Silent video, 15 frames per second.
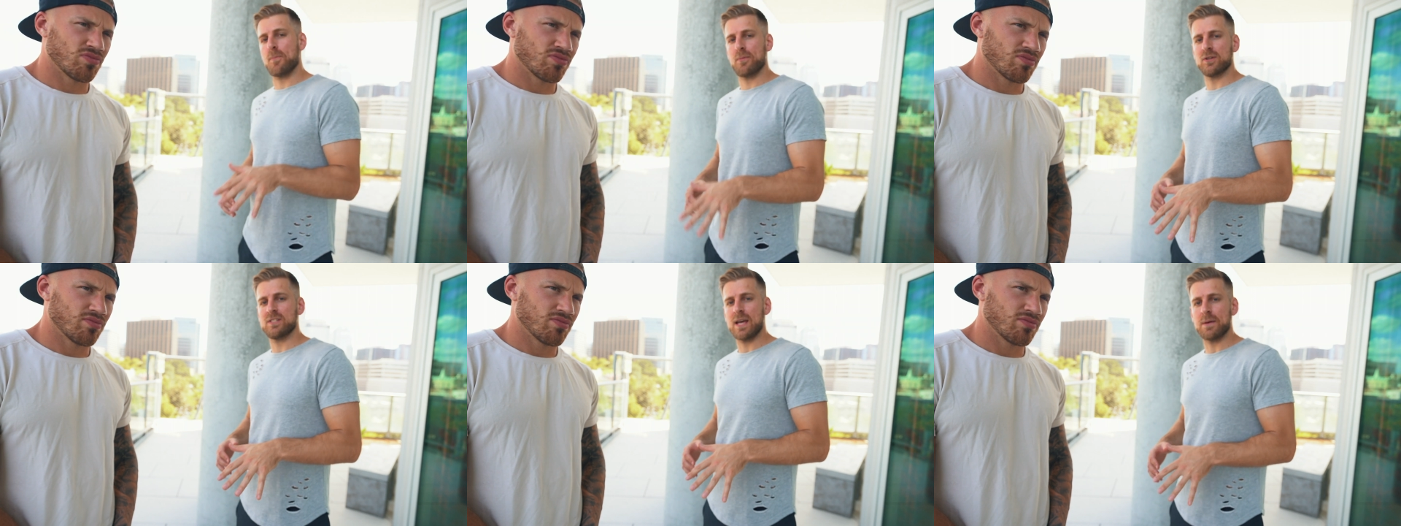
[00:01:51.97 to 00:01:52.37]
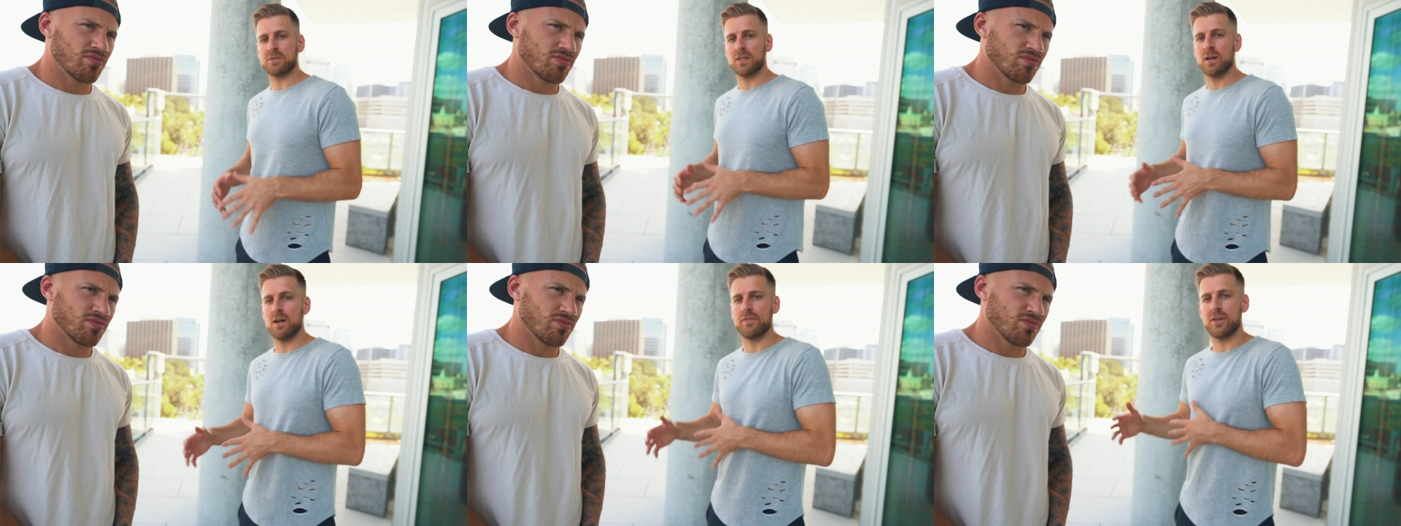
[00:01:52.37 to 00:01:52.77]

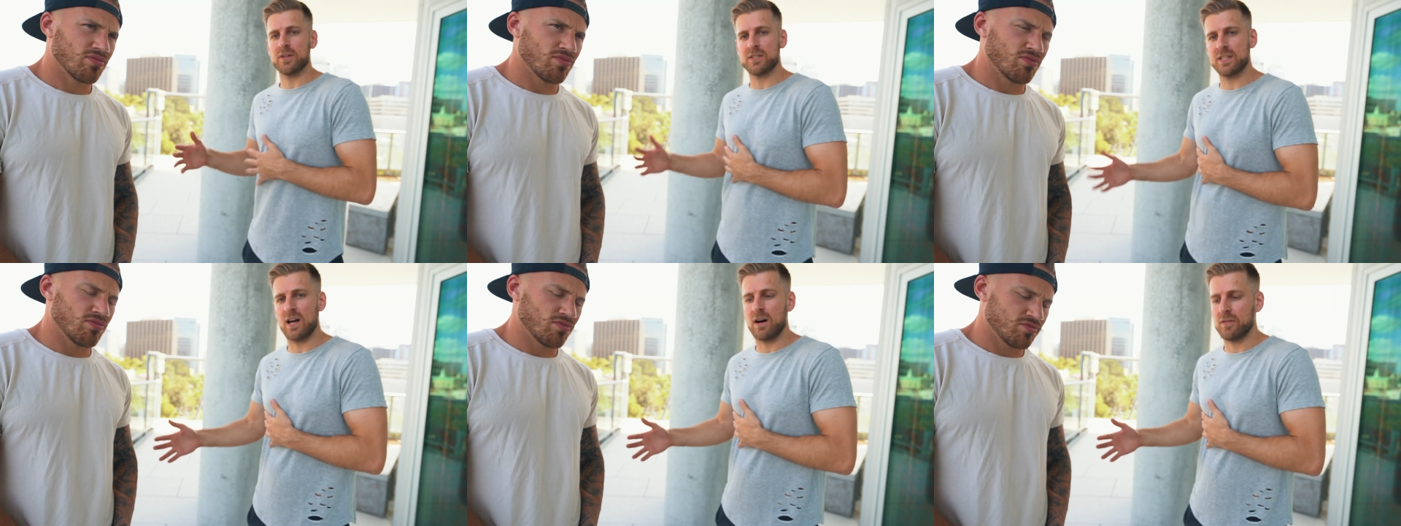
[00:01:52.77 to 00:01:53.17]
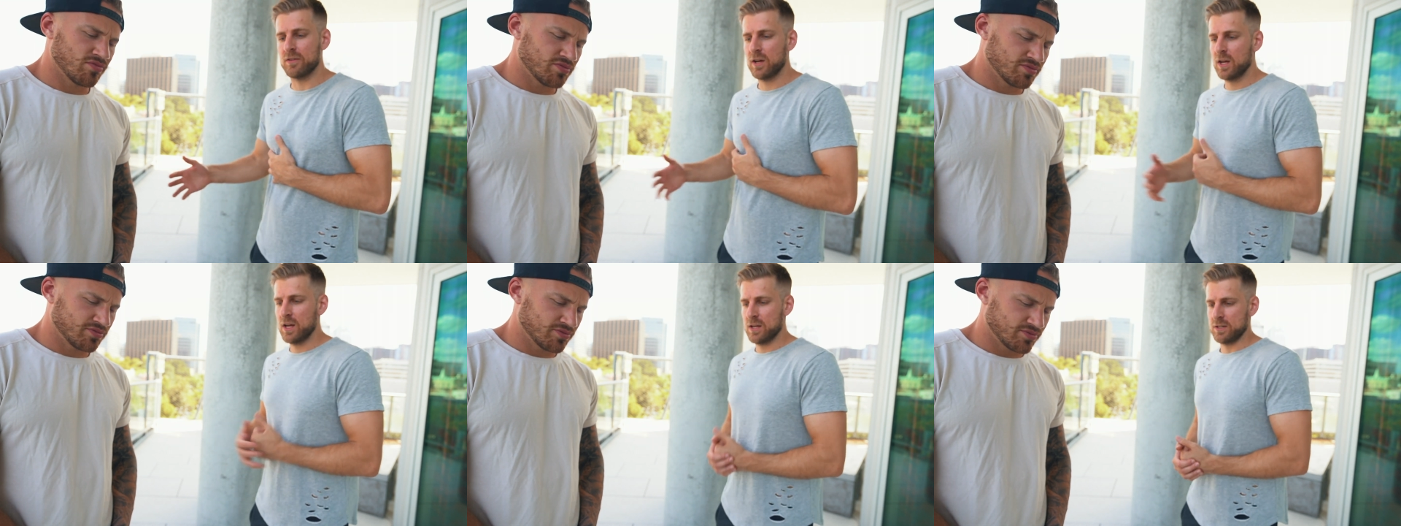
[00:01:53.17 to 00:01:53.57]
Speaker 1: perception of yourself.
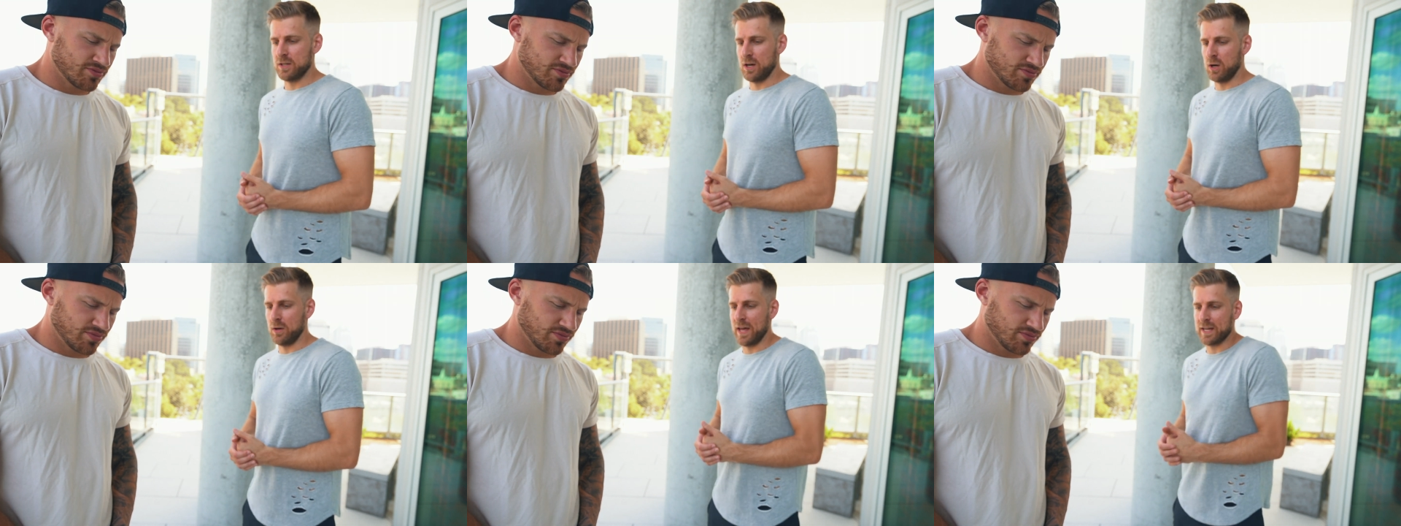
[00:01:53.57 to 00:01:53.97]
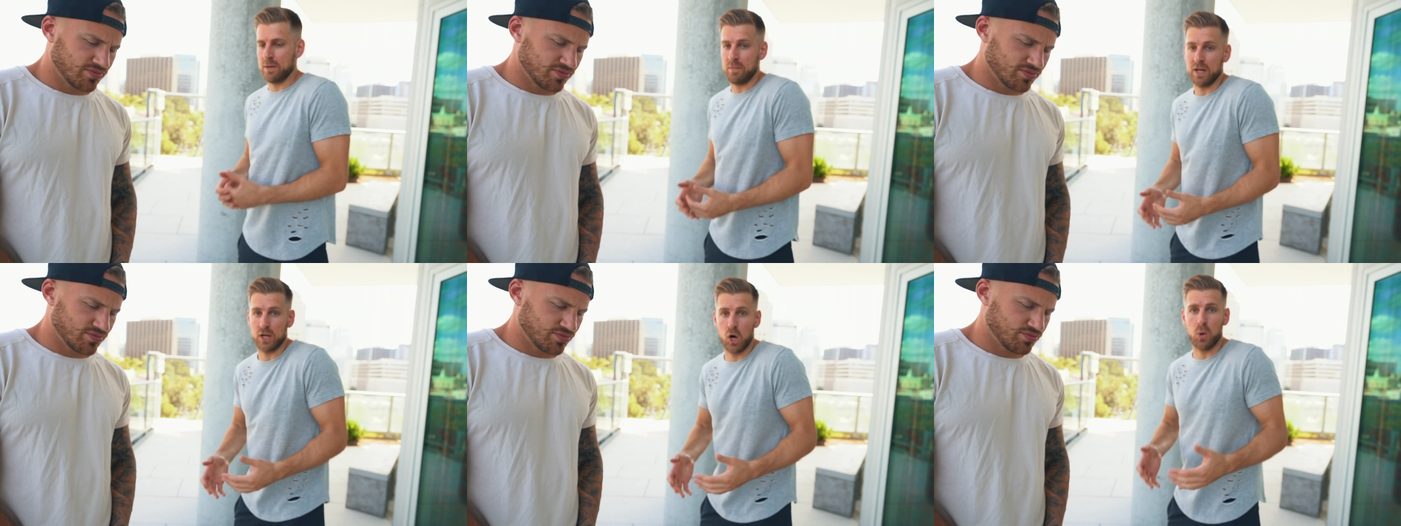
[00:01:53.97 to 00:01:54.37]
So that
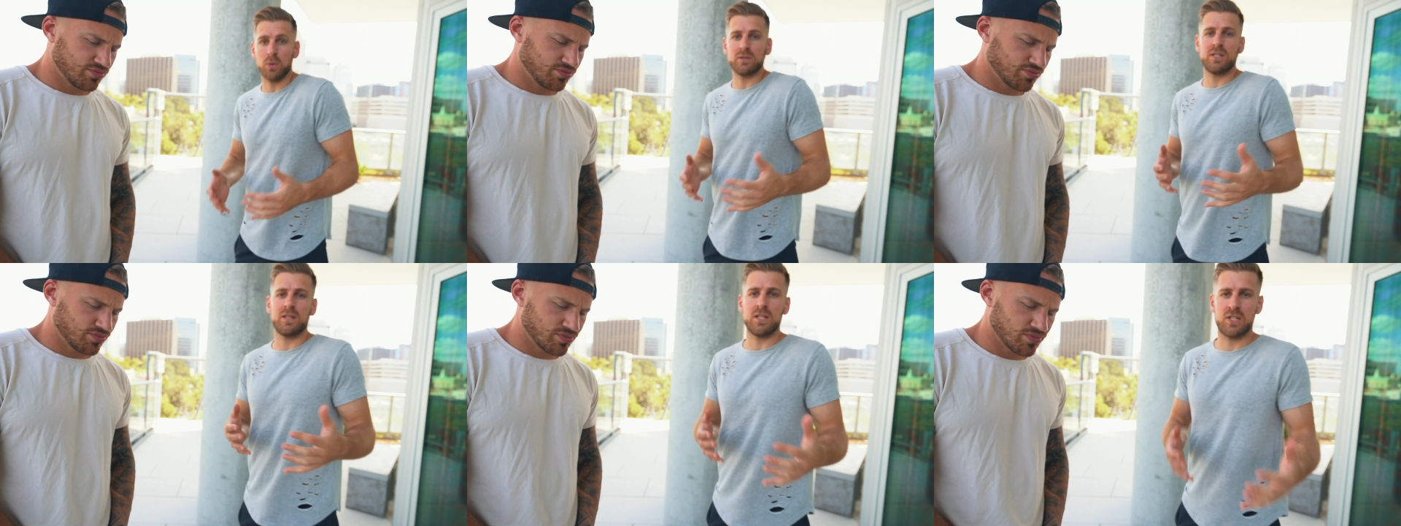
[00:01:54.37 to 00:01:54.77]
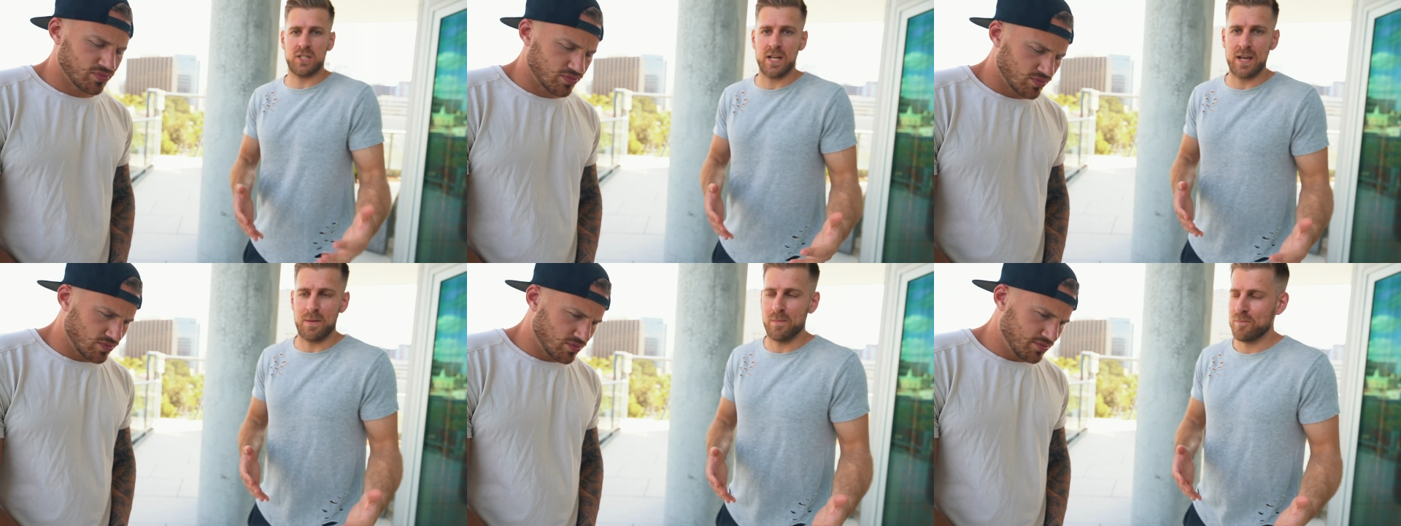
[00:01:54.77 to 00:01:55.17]
can mean going to the
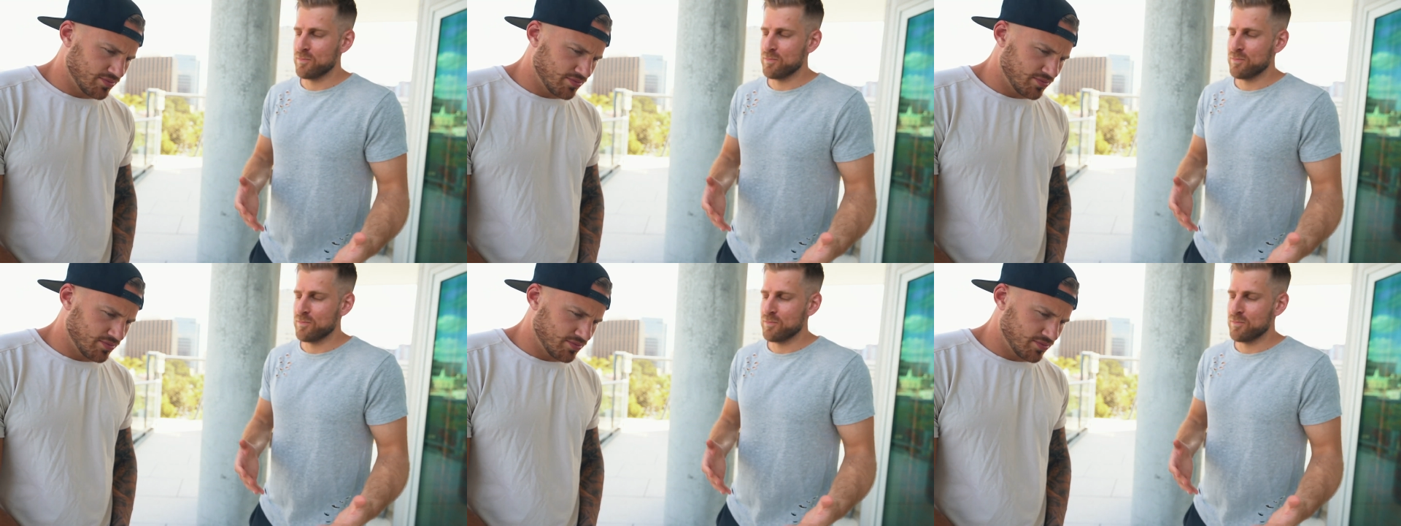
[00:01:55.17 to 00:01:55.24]
gym,